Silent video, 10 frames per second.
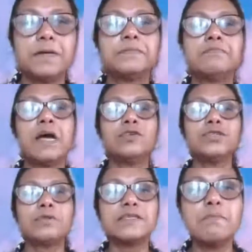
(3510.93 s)
Professor
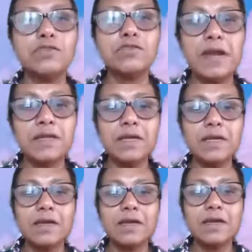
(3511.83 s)
Manoj Bari,
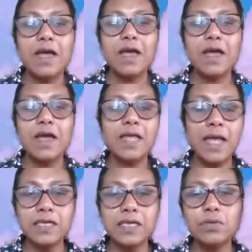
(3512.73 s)
I
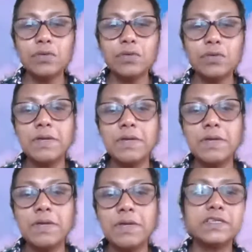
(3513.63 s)
thank you on behalf
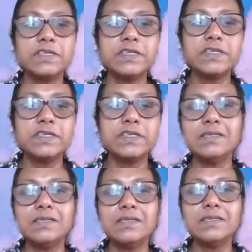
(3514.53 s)
of the department.
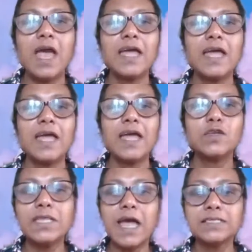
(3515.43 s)
And with
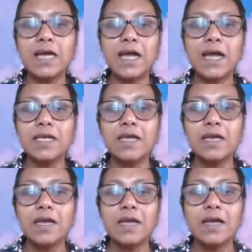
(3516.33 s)
that, I
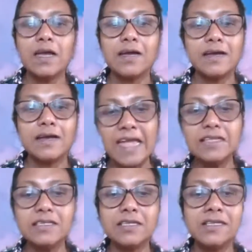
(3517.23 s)

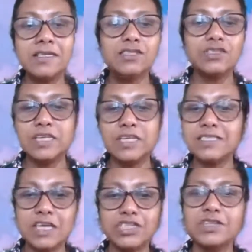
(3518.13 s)
end today's
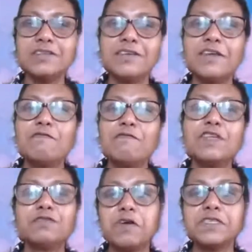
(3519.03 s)
session,
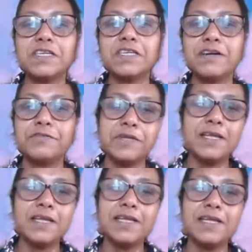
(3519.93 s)
which was a
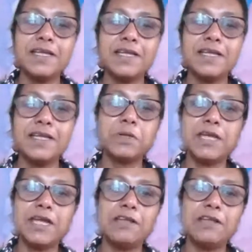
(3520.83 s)
really
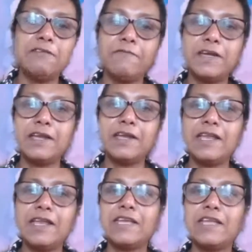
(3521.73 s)
intellectually invigorating
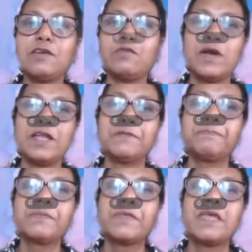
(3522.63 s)
one. Thank
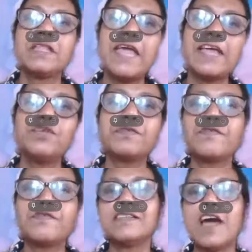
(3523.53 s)
you, Professor
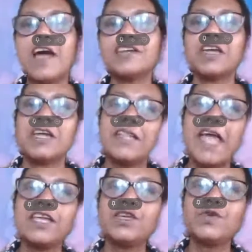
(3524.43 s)
Dash. Thank you
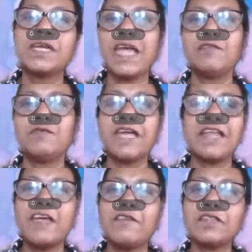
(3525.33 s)
again. We can never
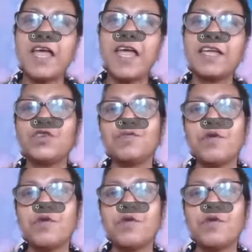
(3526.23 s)
thank you more.